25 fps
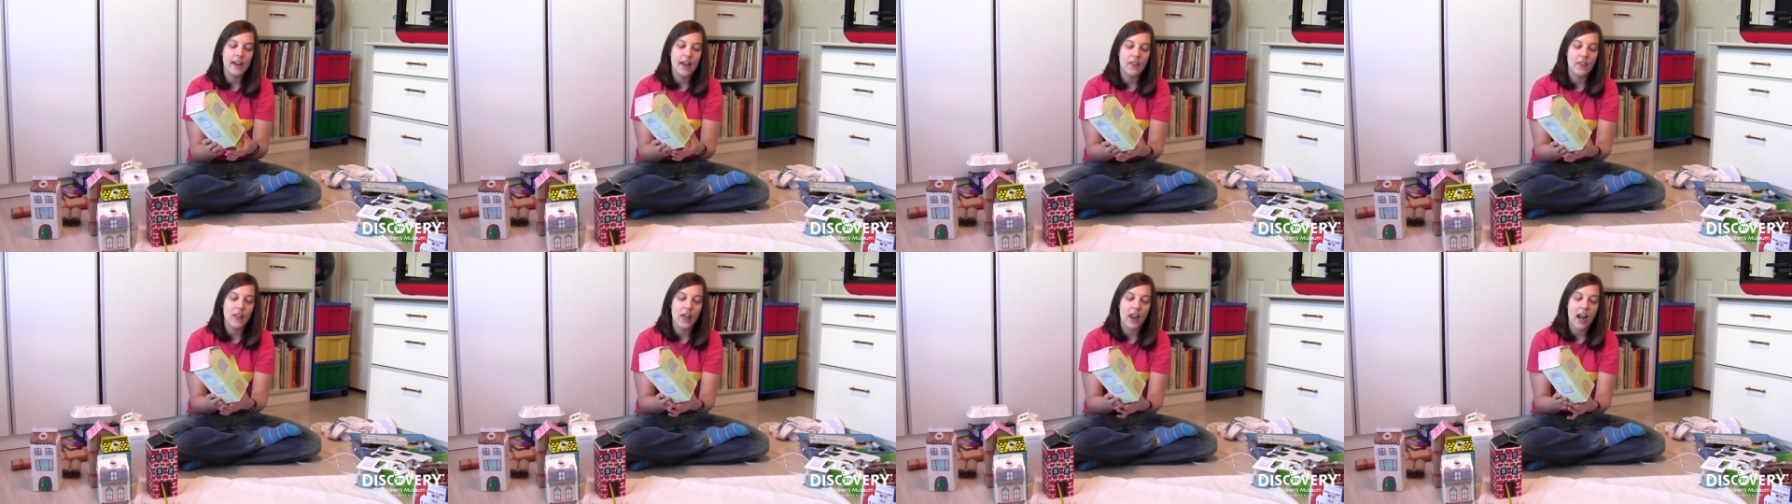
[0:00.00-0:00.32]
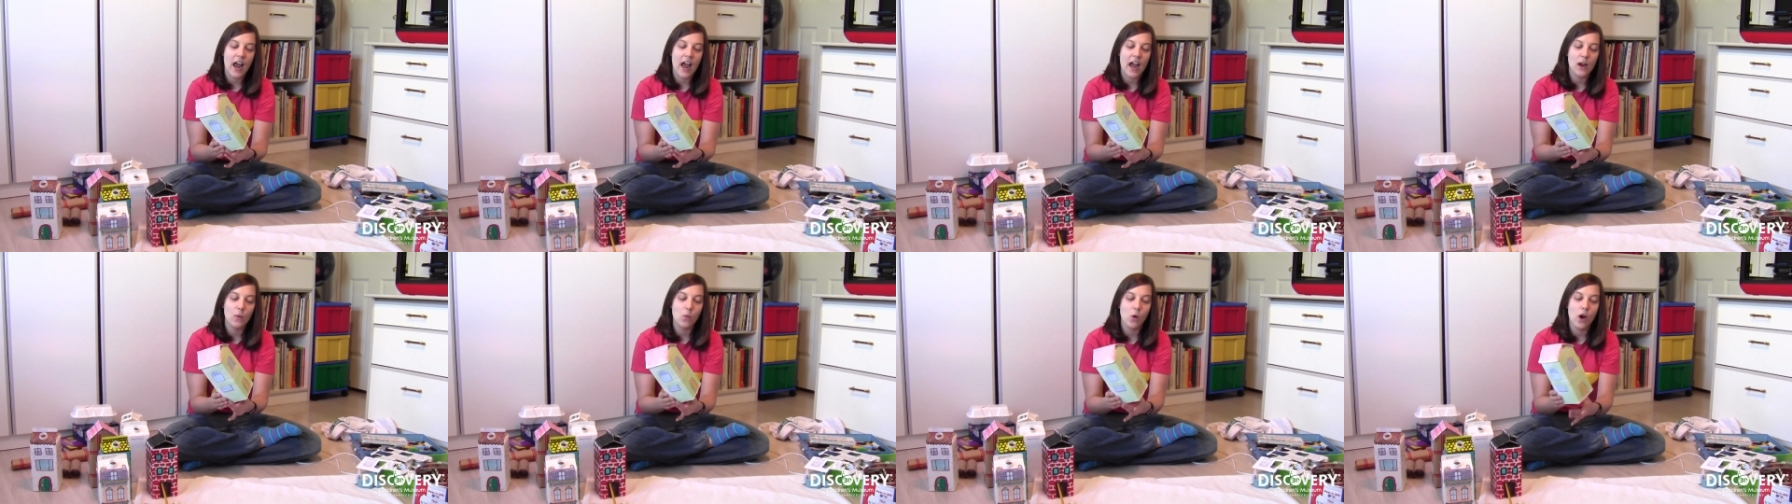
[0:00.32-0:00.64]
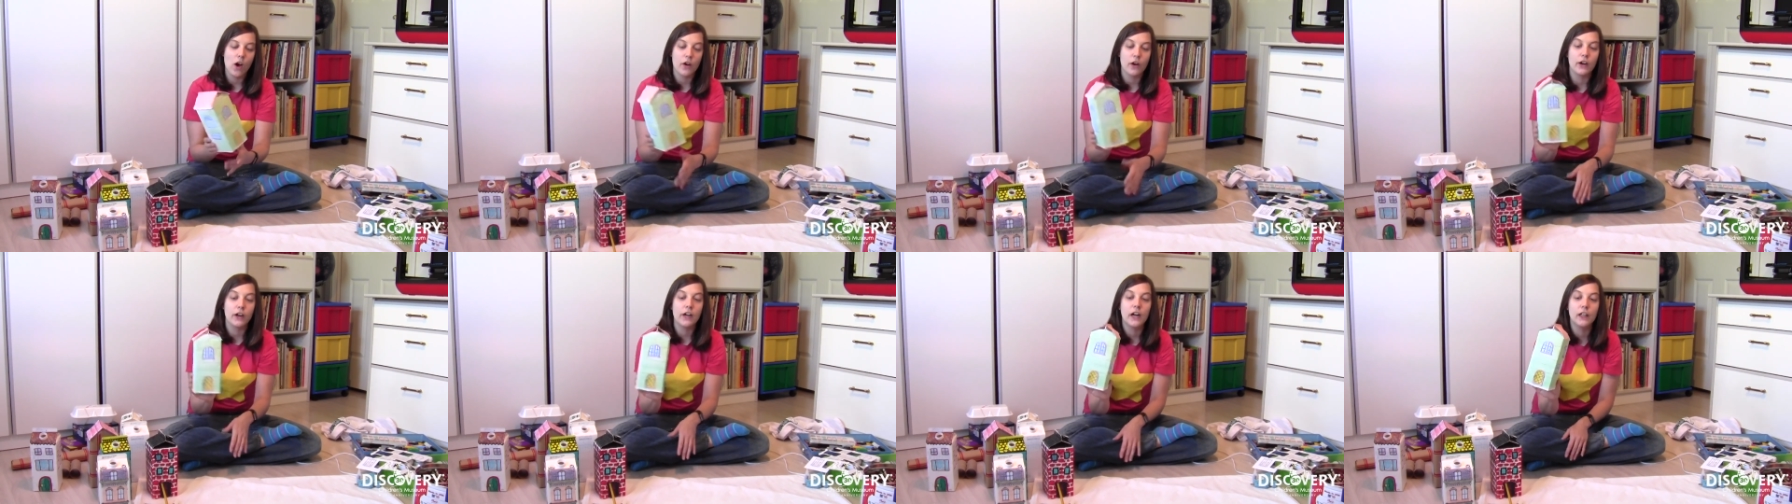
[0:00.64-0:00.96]
and then I
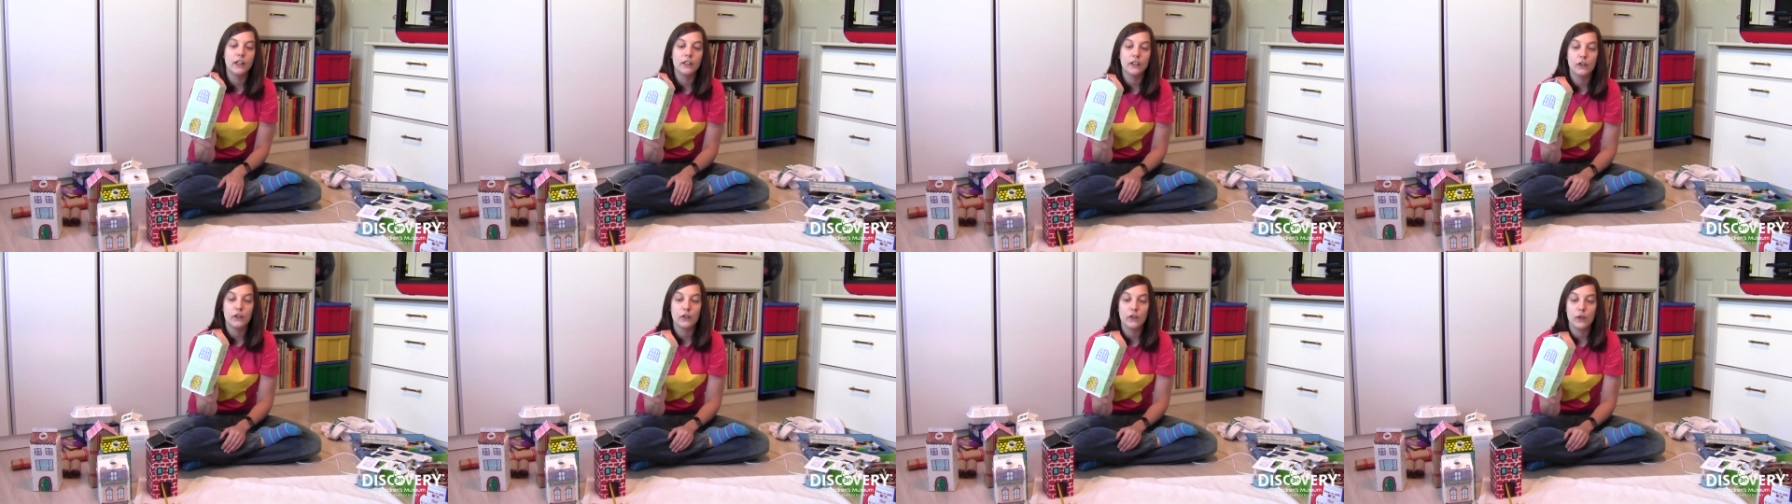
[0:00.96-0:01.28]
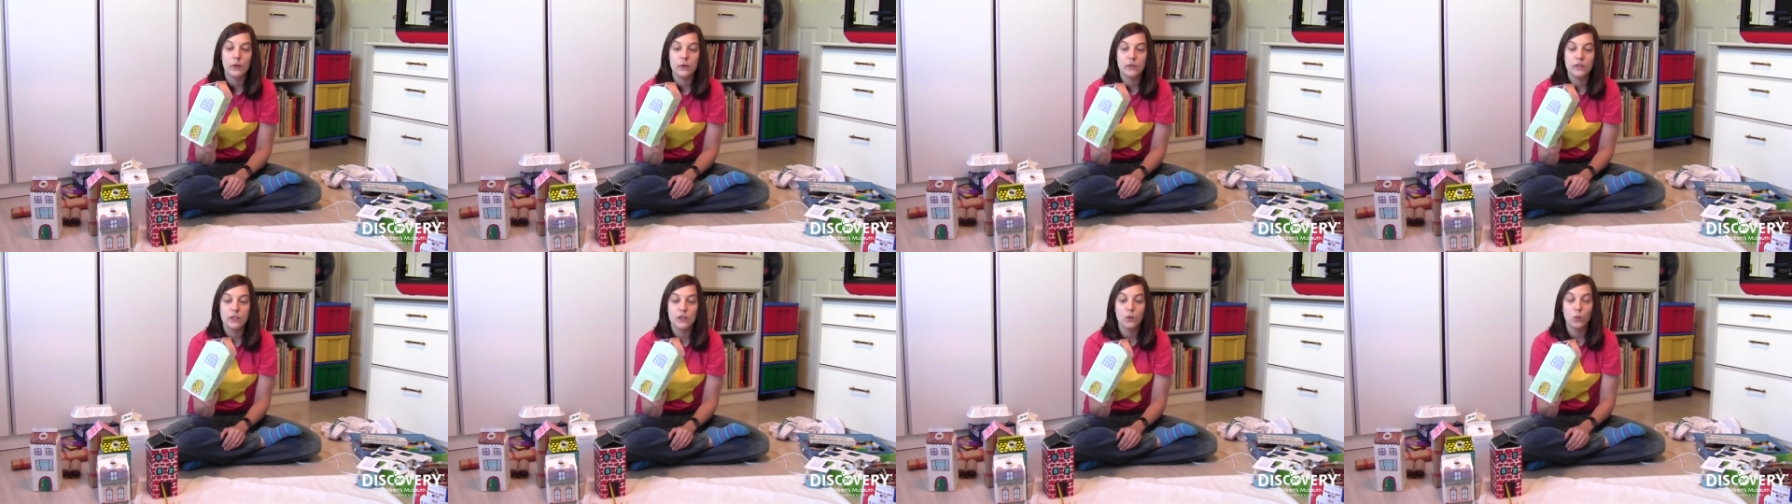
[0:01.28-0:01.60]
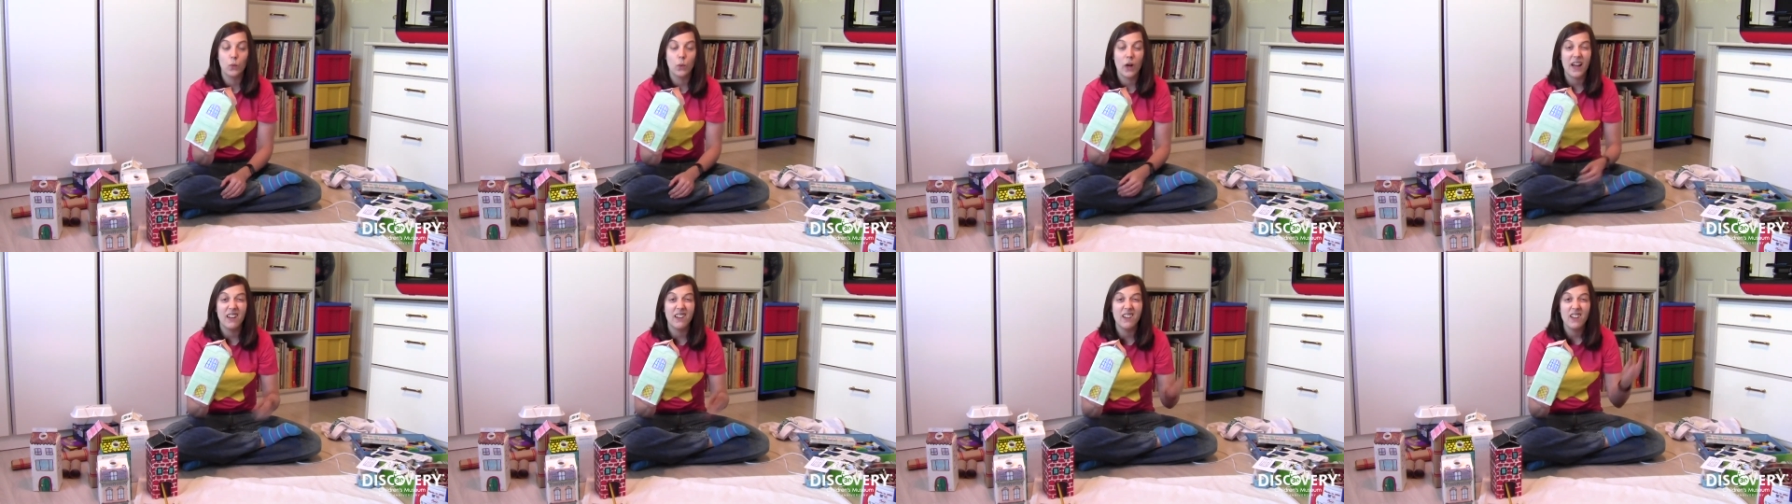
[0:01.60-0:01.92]
watercolored those as
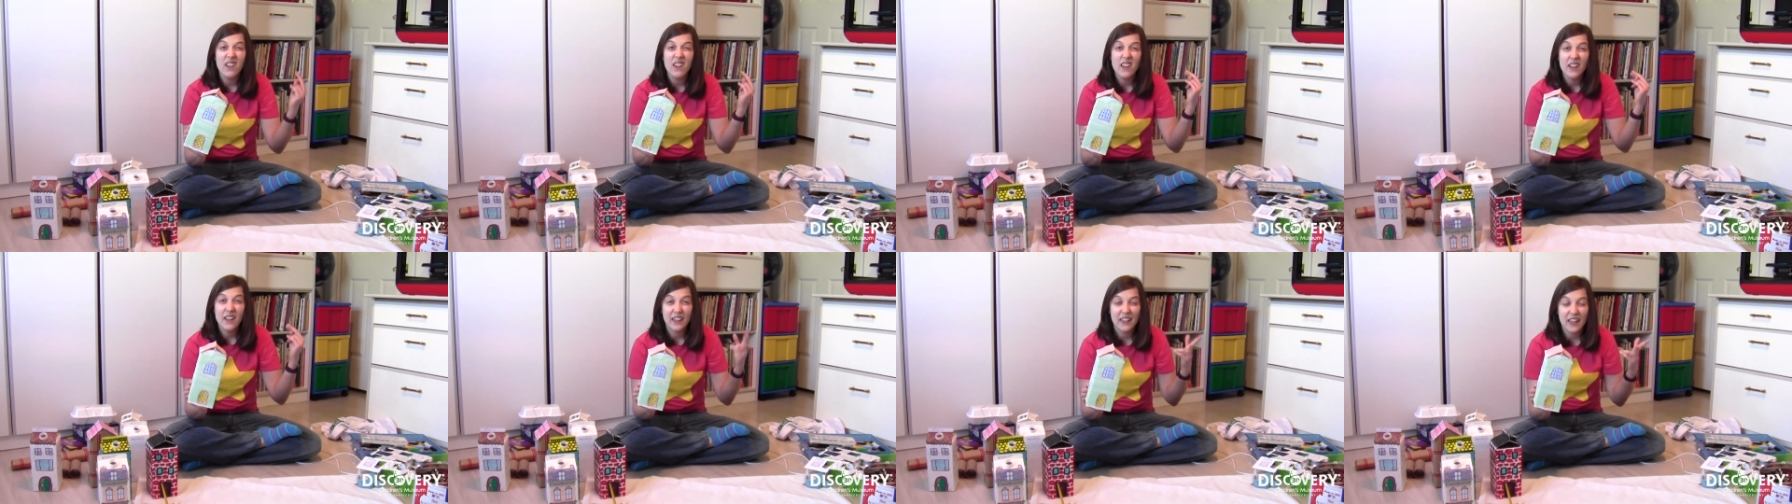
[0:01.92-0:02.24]
well,